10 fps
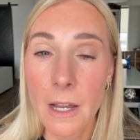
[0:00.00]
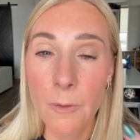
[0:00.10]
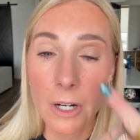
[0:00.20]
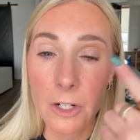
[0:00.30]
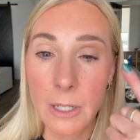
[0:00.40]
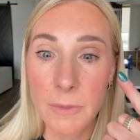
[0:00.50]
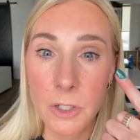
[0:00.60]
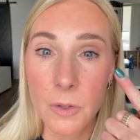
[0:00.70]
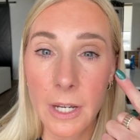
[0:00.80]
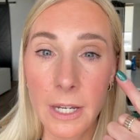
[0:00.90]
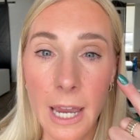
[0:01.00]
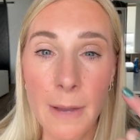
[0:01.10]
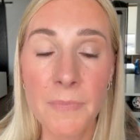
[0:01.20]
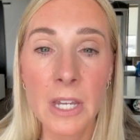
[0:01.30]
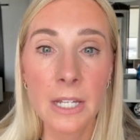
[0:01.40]
of what cream's doing,
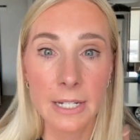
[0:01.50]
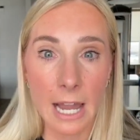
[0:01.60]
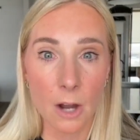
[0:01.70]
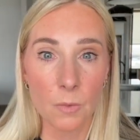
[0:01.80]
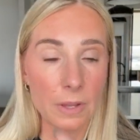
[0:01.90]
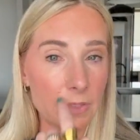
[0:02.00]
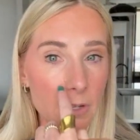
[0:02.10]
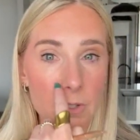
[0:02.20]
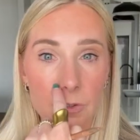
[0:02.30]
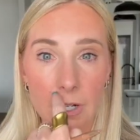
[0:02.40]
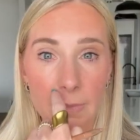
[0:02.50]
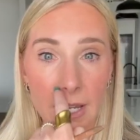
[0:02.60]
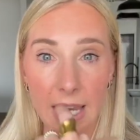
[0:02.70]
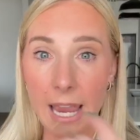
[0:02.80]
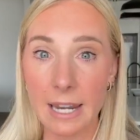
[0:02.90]
okay? Now, one thing with cream
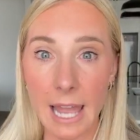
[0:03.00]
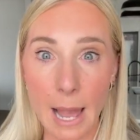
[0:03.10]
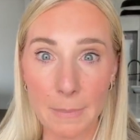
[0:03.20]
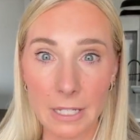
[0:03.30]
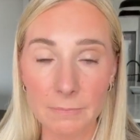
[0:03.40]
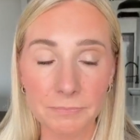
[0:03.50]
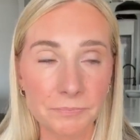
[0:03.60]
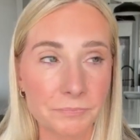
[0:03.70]
that can happen